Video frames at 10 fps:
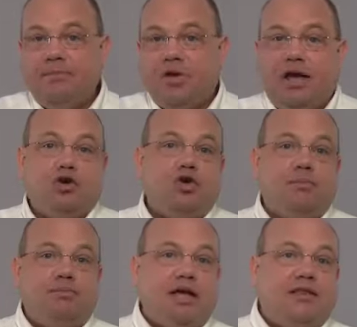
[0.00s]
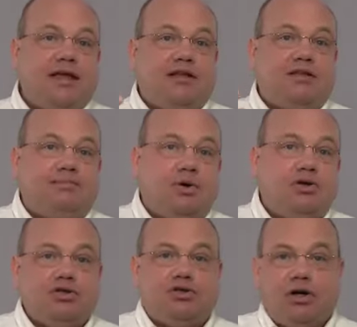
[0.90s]
It could be that the
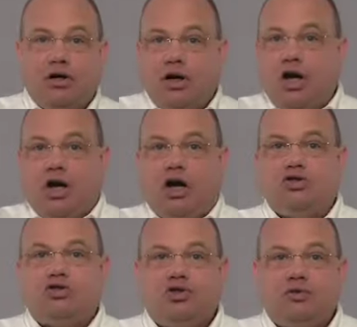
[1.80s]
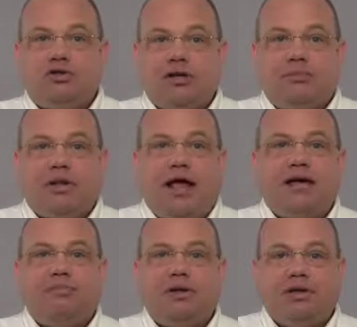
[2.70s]
purchaser assumes some
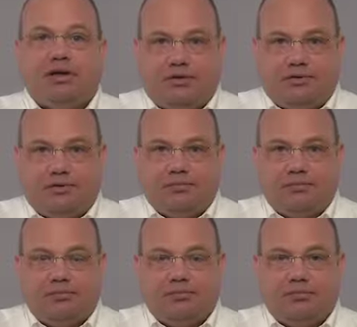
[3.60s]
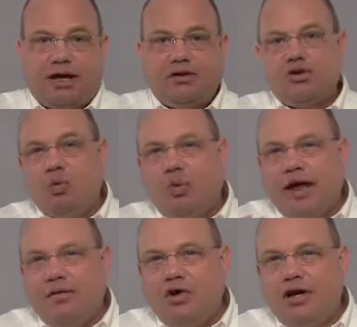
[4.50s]
liabilities. Okay, so
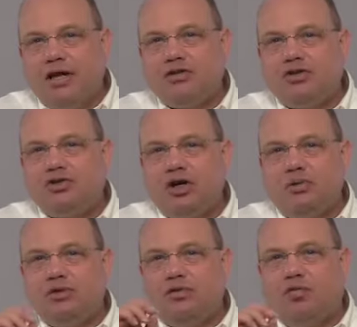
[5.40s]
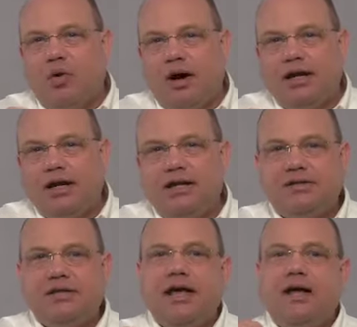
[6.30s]
whatever it is in terms of what it
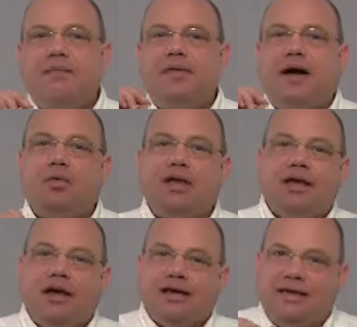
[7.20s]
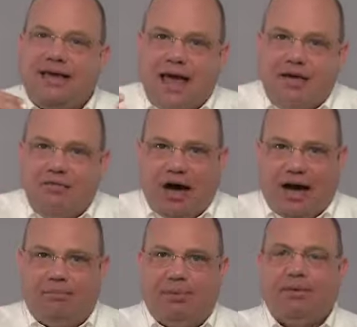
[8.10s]
is that we gave up